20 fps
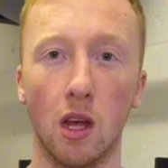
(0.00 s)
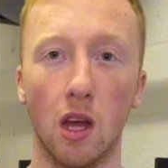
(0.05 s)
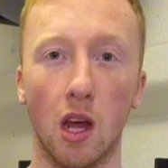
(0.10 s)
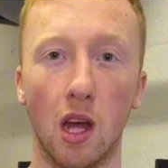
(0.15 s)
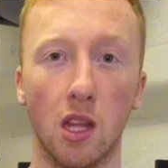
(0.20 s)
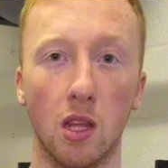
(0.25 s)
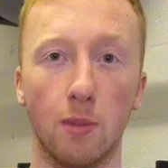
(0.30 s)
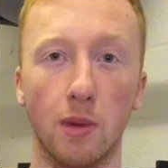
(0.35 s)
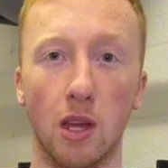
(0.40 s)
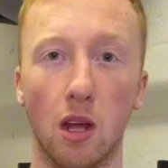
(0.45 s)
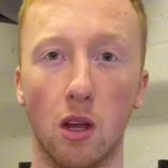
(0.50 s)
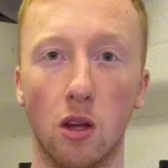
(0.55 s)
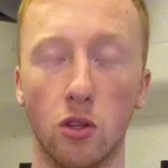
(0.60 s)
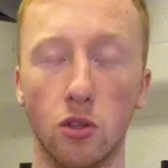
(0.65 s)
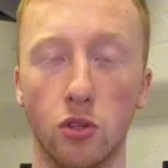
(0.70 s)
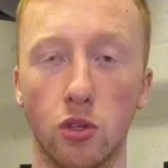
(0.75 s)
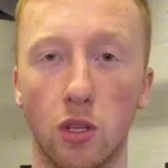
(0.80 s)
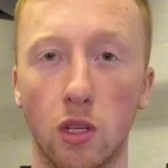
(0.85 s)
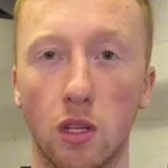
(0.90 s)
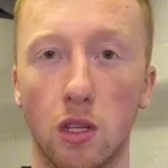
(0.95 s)
And to be
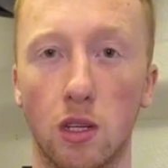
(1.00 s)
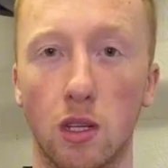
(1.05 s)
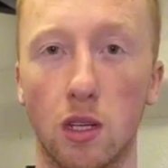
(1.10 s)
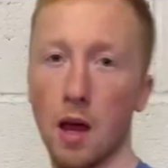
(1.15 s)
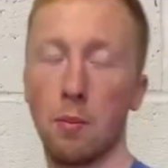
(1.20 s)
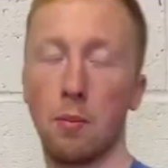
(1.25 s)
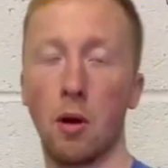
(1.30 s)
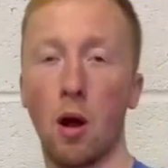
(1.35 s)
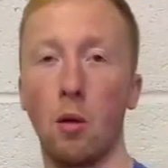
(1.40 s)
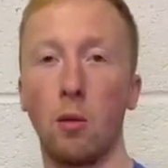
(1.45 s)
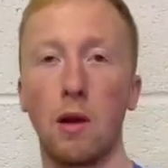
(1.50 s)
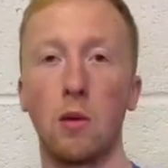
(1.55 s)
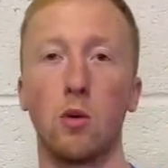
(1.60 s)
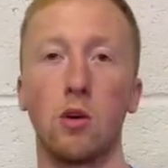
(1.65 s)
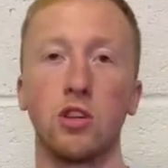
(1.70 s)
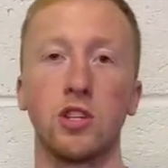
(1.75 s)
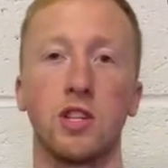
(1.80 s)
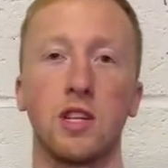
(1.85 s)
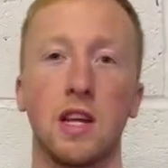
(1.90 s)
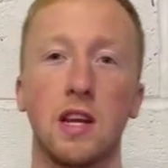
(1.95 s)
honest with you, it probably
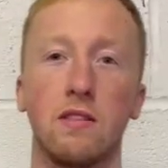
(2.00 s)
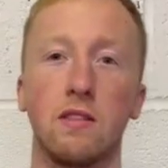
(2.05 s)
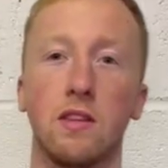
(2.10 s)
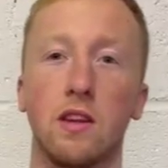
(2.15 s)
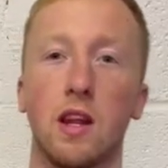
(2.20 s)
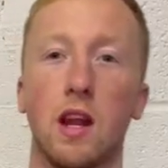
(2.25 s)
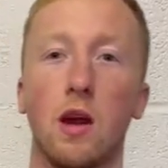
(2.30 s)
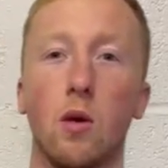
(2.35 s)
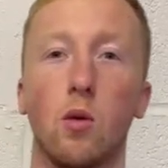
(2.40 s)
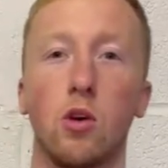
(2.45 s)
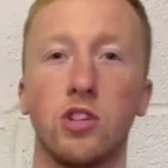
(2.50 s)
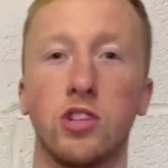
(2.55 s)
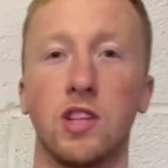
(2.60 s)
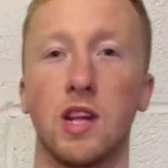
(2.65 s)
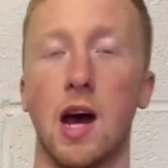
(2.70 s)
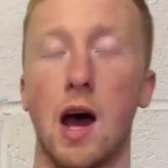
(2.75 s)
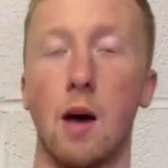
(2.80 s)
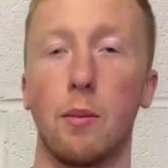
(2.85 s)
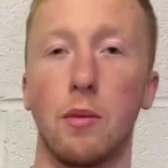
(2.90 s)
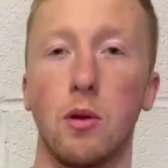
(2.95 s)
wasn't even that I wasn't
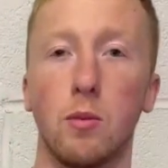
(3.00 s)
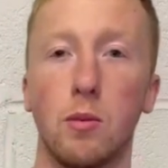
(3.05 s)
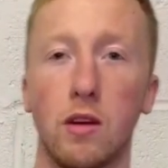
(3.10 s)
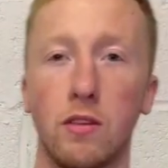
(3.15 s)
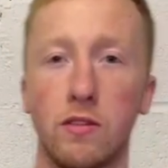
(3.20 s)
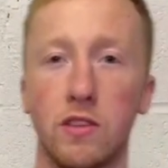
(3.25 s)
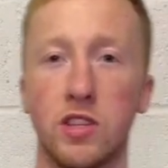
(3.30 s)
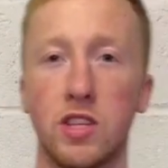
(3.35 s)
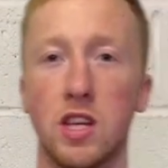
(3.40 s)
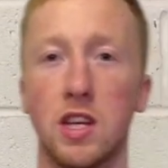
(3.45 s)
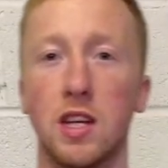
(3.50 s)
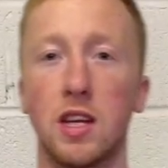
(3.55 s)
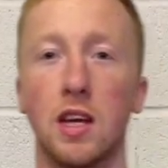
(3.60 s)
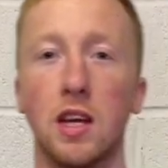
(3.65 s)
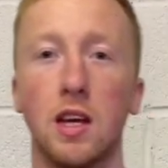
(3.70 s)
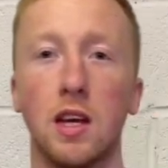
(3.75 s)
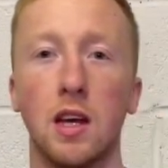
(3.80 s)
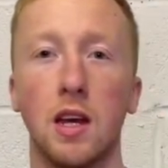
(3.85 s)
happy in my physique.